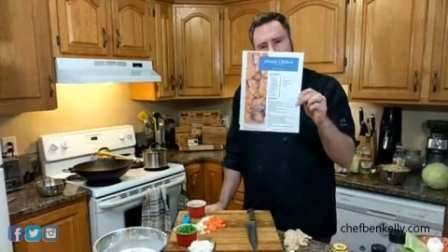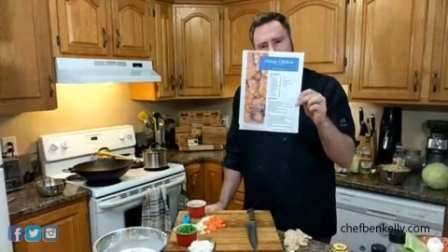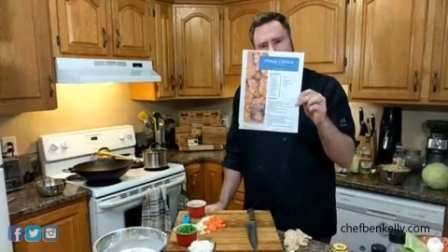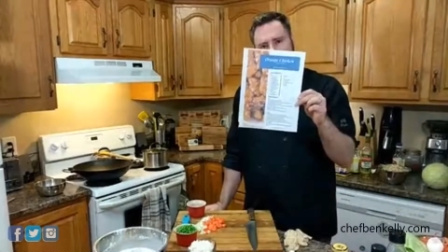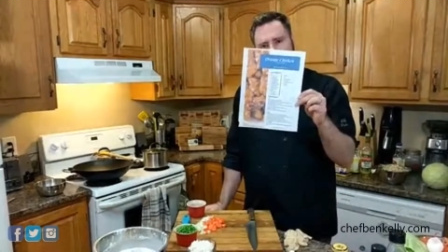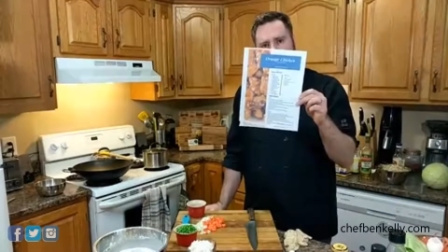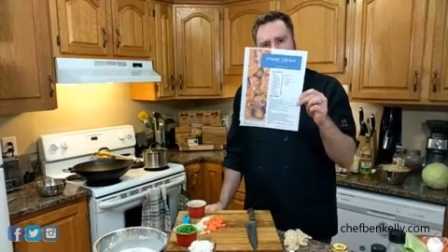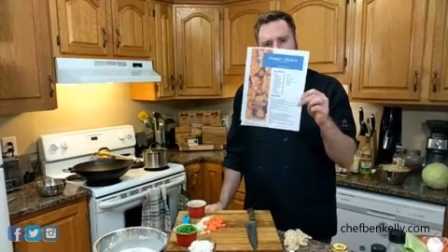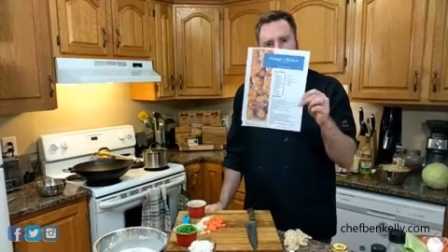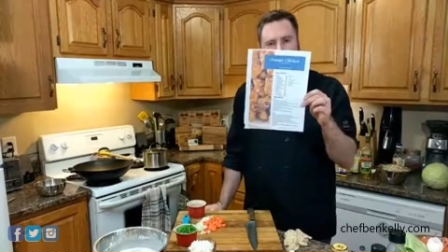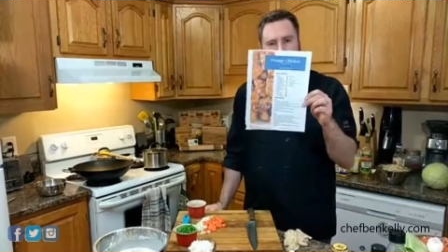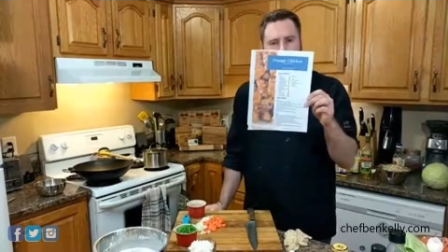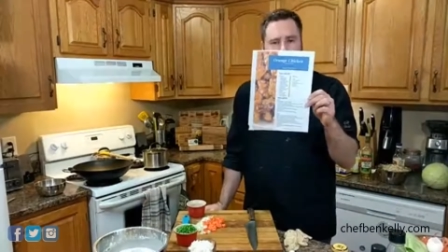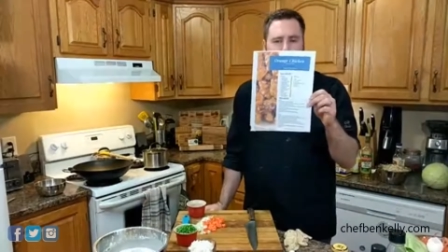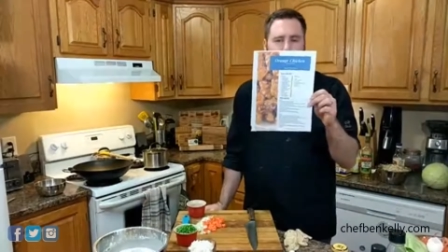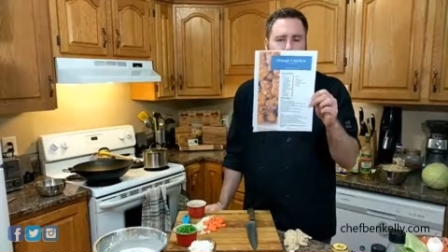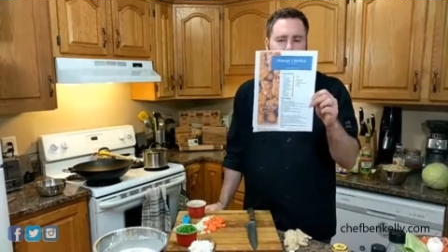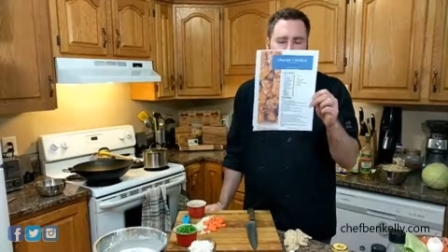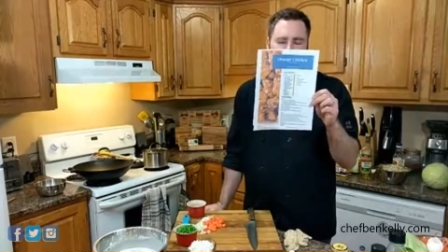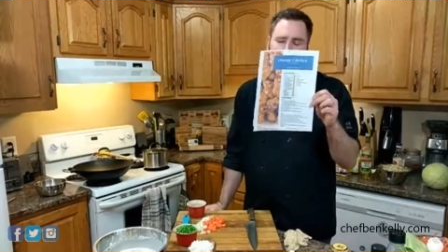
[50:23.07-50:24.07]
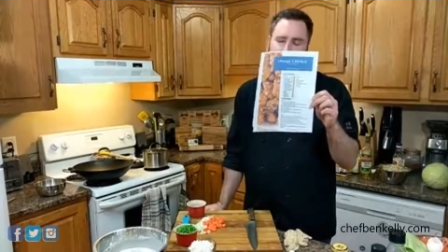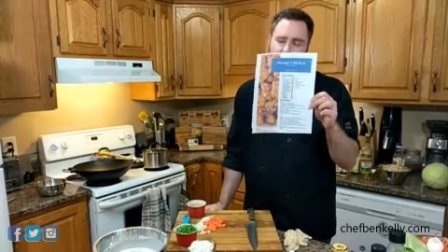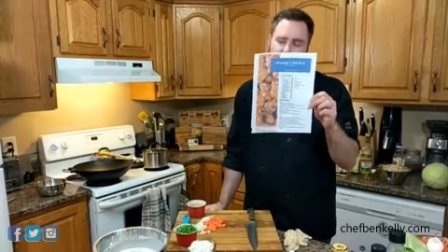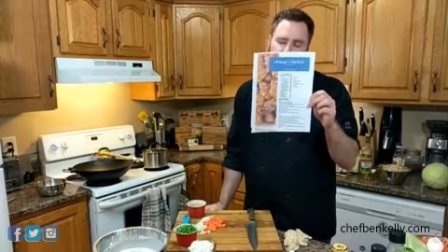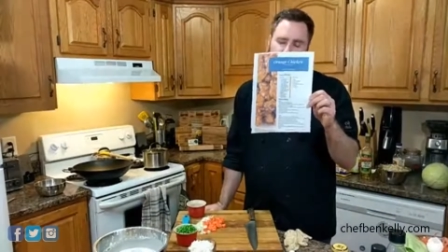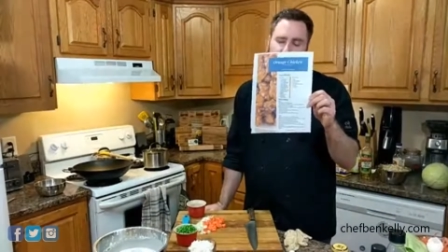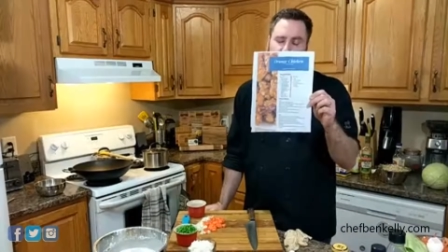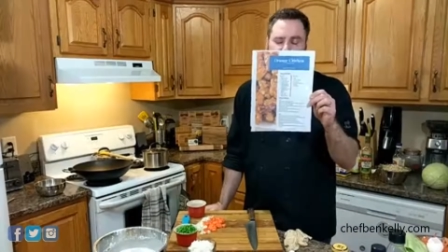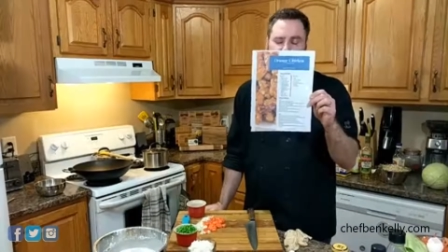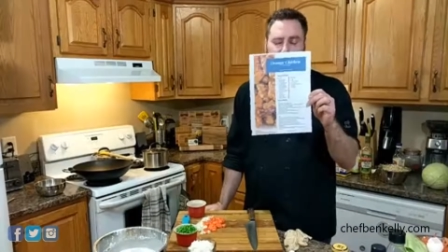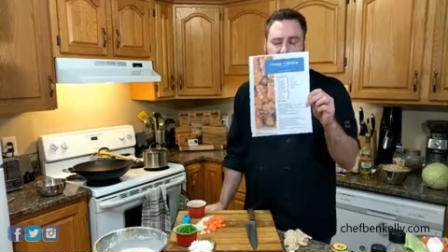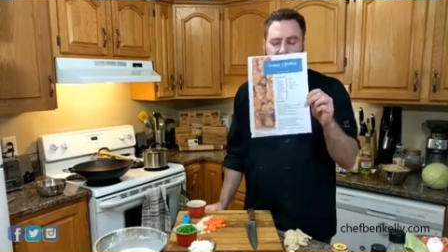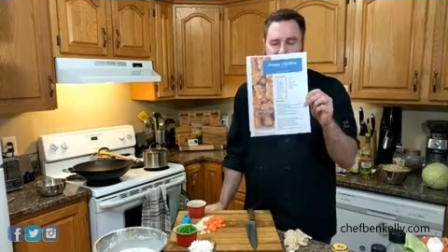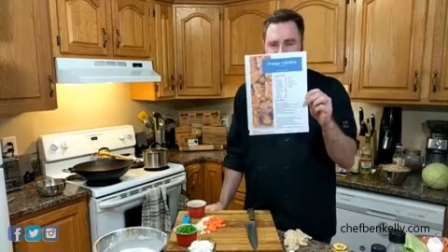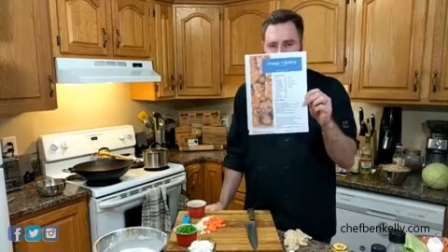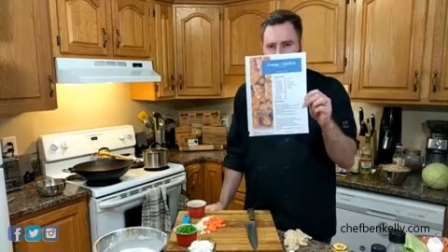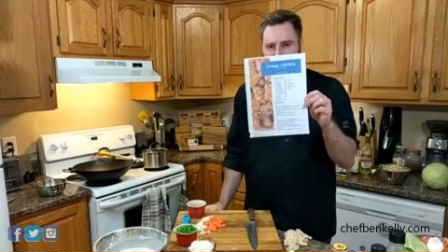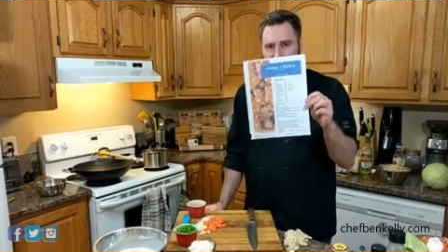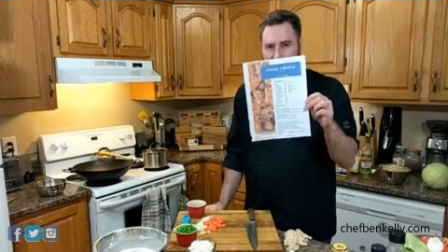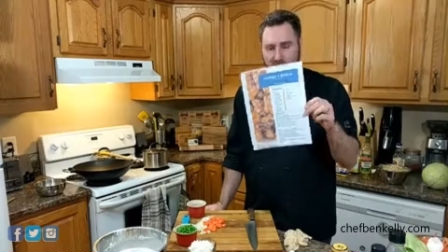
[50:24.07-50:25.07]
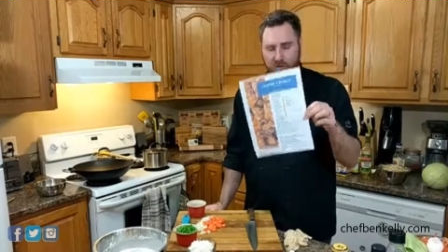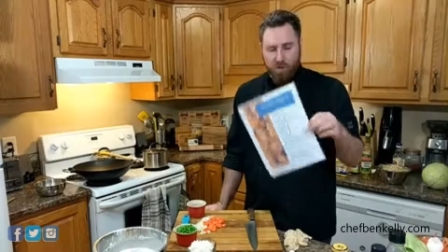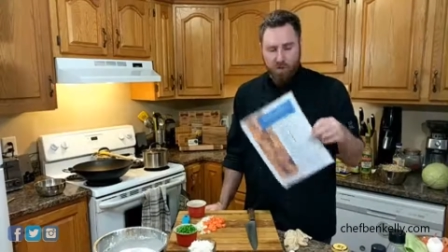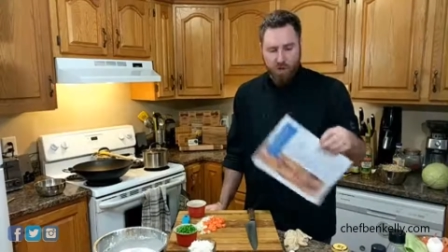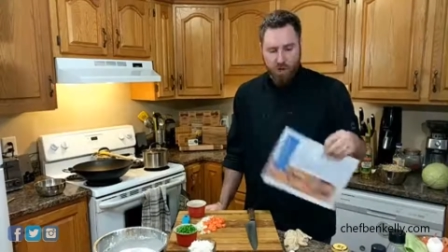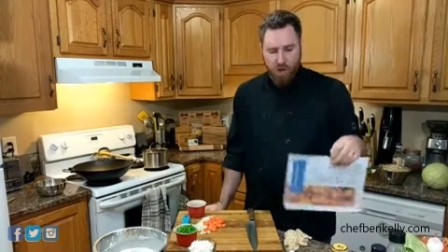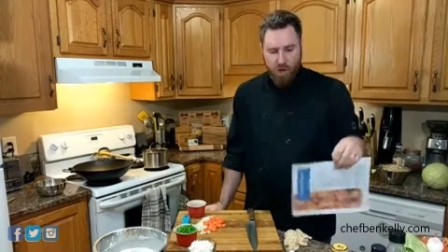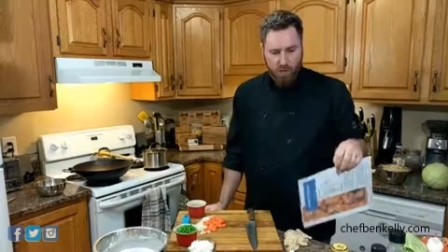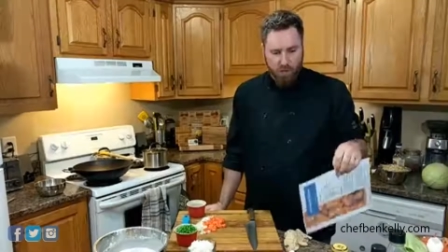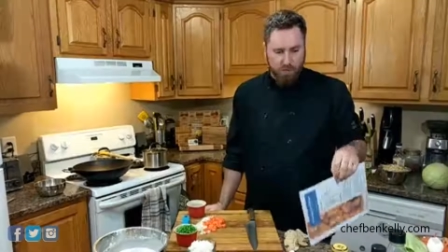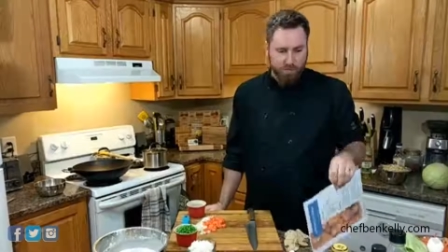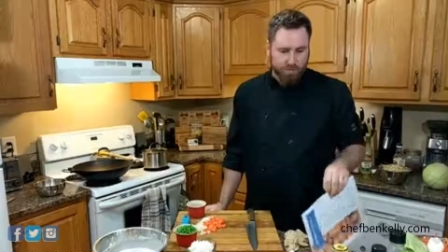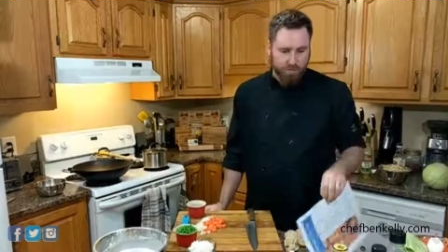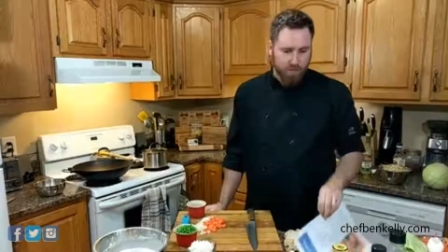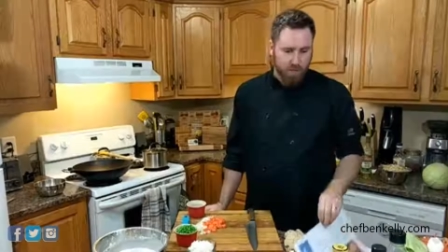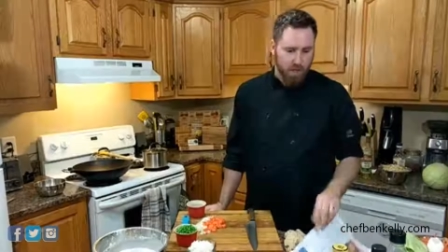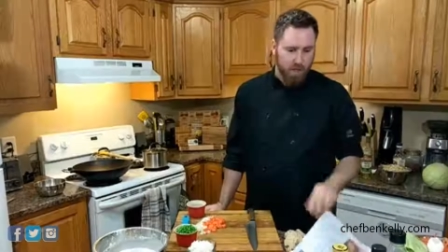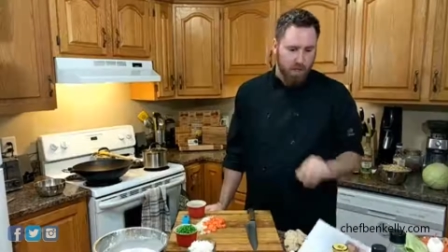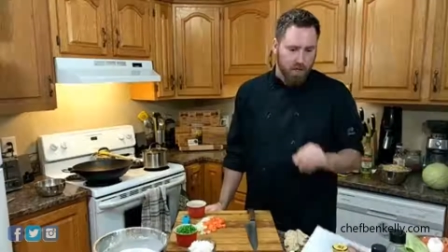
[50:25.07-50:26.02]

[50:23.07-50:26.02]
the day after, more than likely the day after the show.